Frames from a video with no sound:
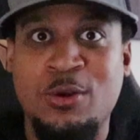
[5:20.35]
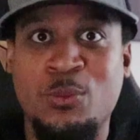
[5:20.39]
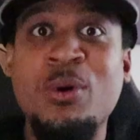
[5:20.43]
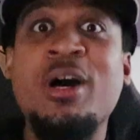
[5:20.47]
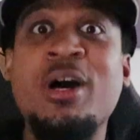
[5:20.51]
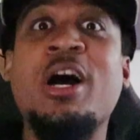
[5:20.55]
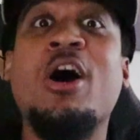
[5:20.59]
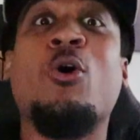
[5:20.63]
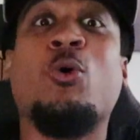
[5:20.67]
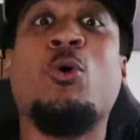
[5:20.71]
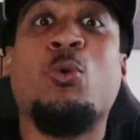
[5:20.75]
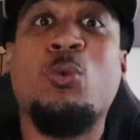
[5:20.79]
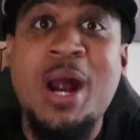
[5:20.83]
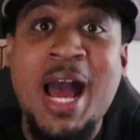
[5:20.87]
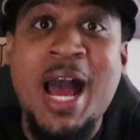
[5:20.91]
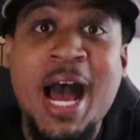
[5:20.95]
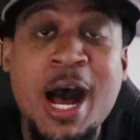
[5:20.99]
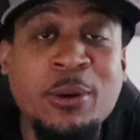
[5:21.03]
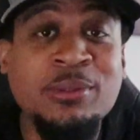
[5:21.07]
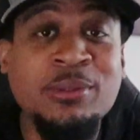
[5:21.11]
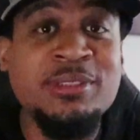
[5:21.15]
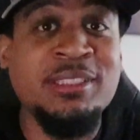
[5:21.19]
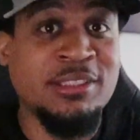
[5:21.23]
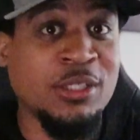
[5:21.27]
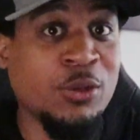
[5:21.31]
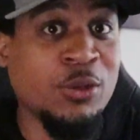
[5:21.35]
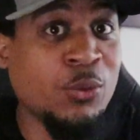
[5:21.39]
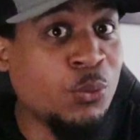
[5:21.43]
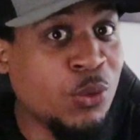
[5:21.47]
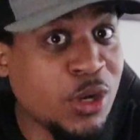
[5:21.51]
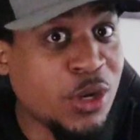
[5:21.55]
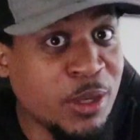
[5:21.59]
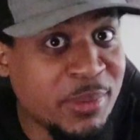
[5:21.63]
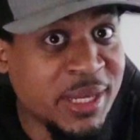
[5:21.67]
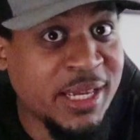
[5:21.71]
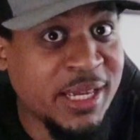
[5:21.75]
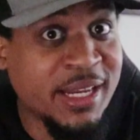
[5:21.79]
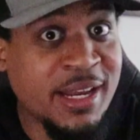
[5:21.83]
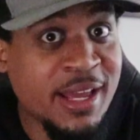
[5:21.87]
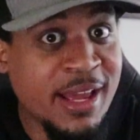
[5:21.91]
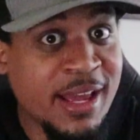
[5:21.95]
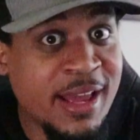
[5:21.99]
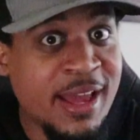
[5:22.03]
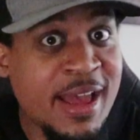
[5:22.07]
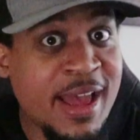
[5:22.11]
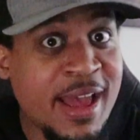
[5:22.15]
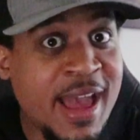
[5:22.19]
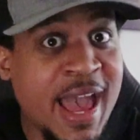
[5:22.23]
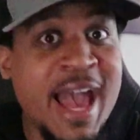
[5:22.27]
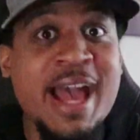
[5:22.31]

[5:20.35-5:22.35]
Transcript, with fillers: what arouses a woman,